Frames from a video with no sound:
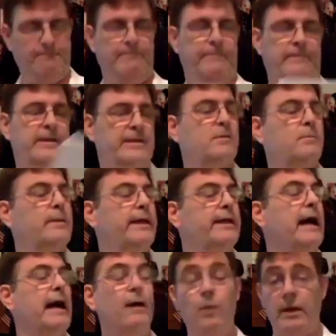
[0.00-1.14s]
This week
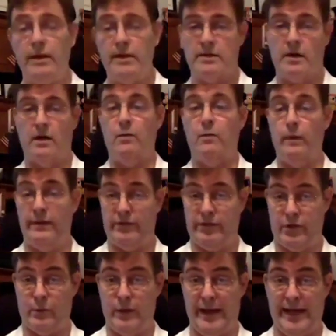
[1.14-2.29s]
I want to start with
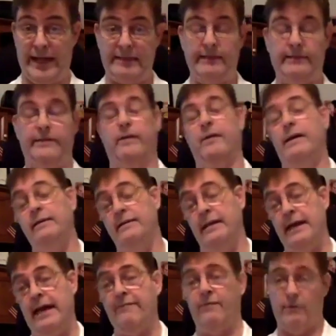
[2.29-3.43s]
the rant. You know, I
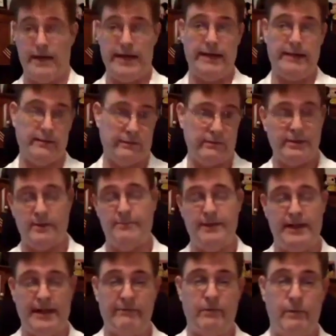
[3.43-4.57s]
usually have a rant or something
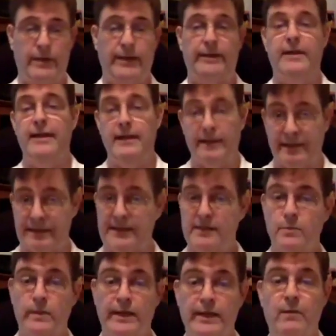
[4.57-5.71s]
every week.
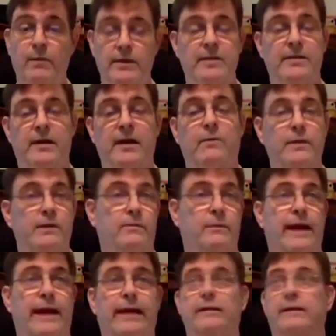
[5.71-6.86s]
This week I want to start with the
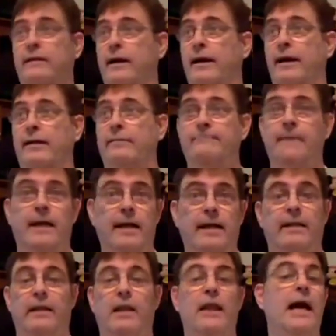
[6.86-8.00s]
rant. A
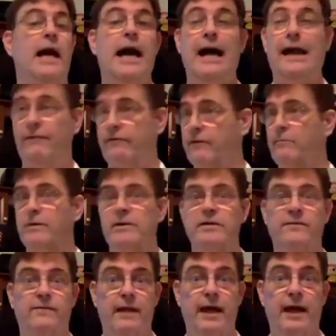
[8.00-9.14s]
lot of rumors
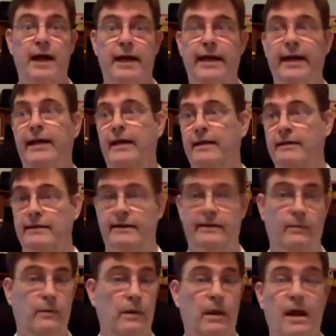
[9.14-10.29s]
flying.
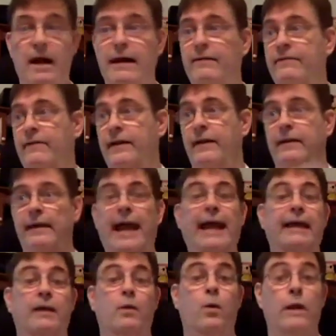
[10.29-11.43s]
A lot of
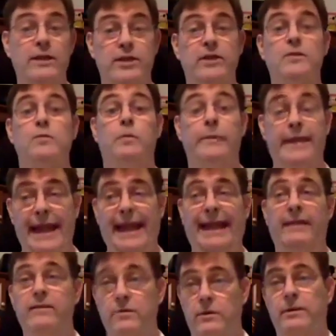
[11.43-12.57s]
questions will be
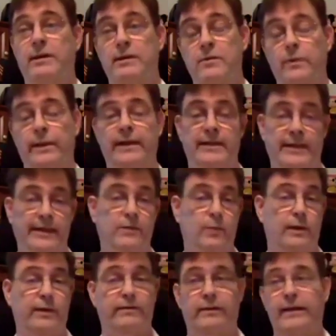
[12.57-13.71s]
answered this week at
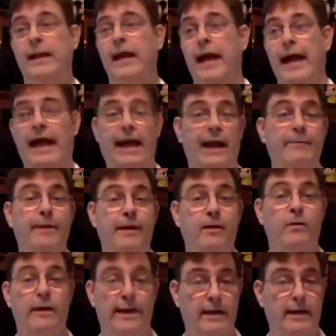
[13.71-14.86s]
D23, and I'm going
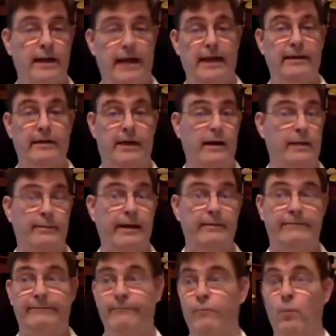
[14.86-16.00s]
to go in and talk
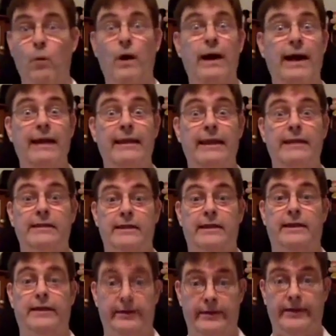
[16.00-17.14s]
about what I think
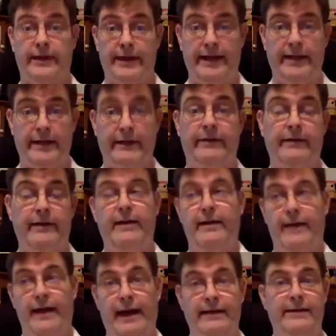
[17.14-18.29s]
you're going to hear
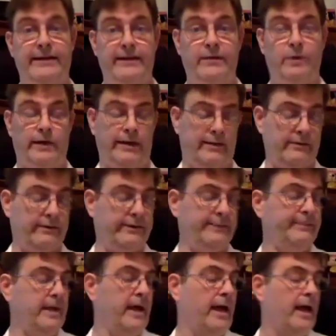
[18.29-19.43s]
at D23.
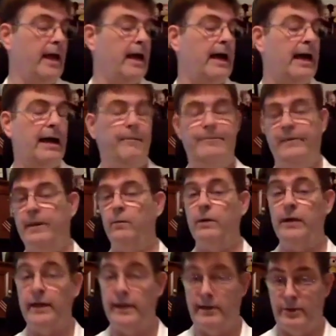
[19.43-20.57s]
Then
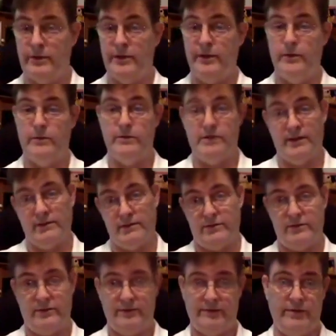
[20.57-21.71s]
we're going to do the news. Those
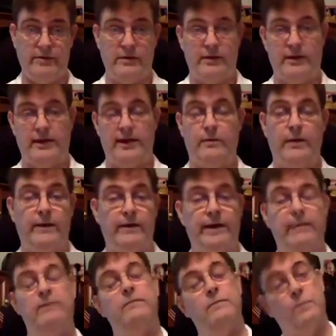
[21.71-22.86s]
are usually the other way
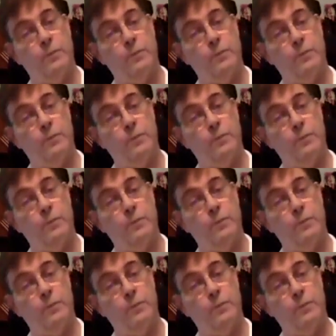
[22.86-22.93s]
around.